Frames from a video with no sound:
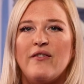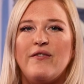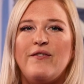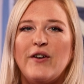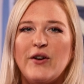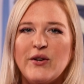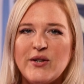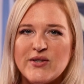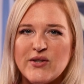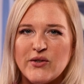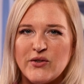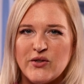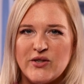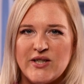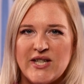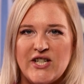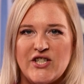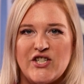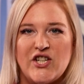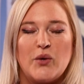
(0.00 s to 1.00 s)
Focus on your
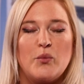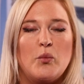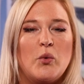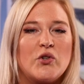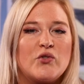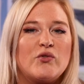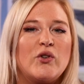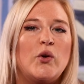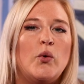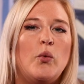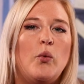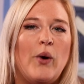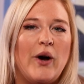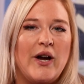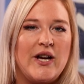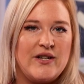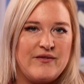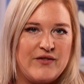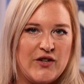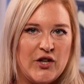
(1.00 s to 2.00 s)
teaching and what's
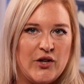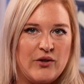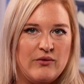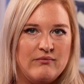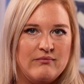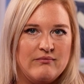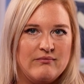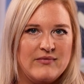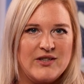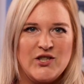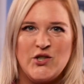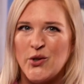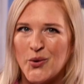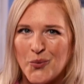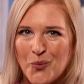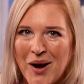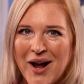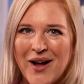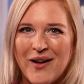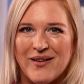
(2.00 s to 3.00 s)
required of you, and do
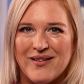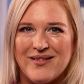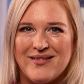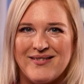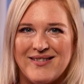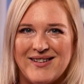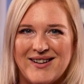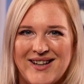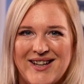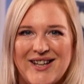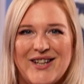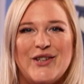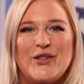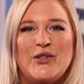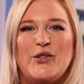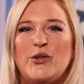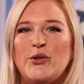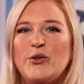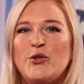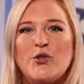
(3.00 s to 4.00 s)
it well.
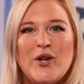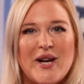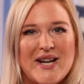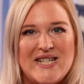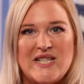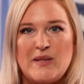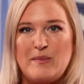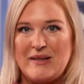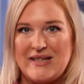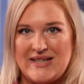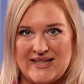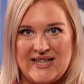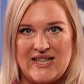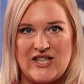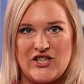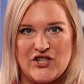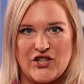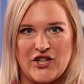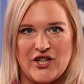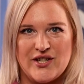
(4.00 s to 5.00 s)
You train to be a
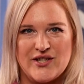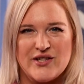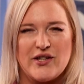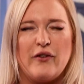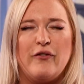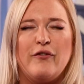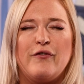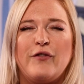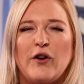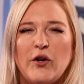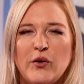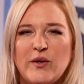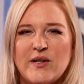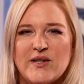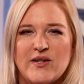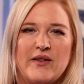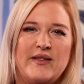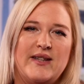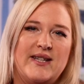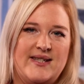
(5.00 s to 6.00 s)
teacher, so
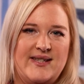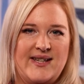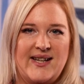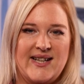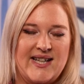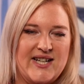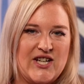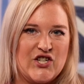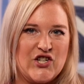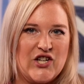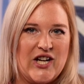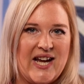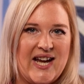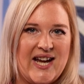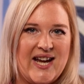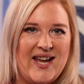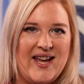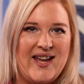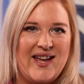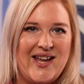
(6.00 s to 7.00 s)
focus on this skill
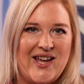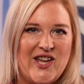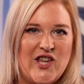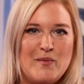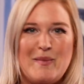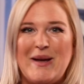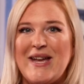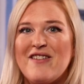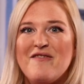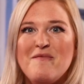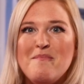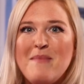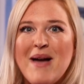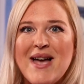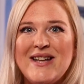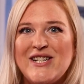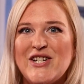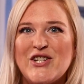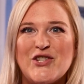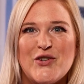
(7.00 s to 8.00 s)
initially. You may have
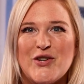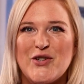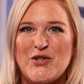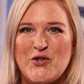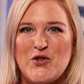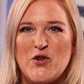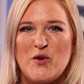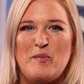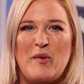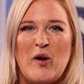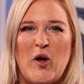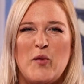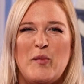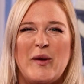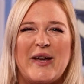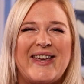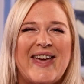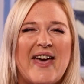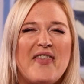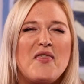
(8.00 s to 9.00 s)
many strings to your bow,
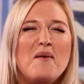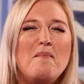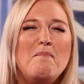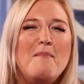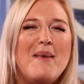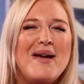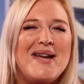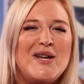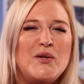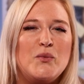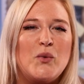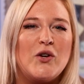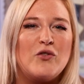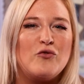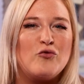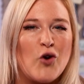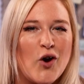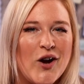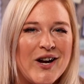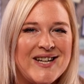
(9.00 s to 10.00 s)
but get the main
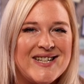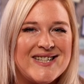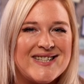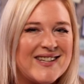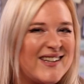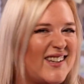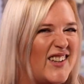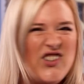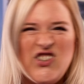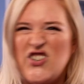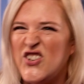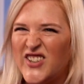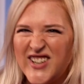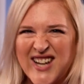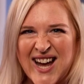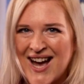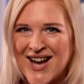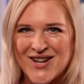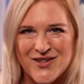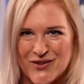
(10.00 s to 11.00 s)
one right, and you
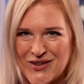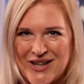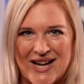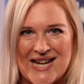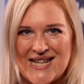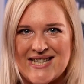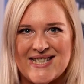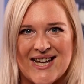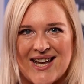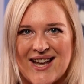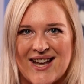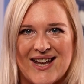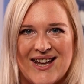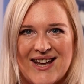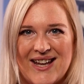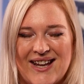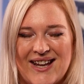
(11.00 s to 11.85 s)
can add on later.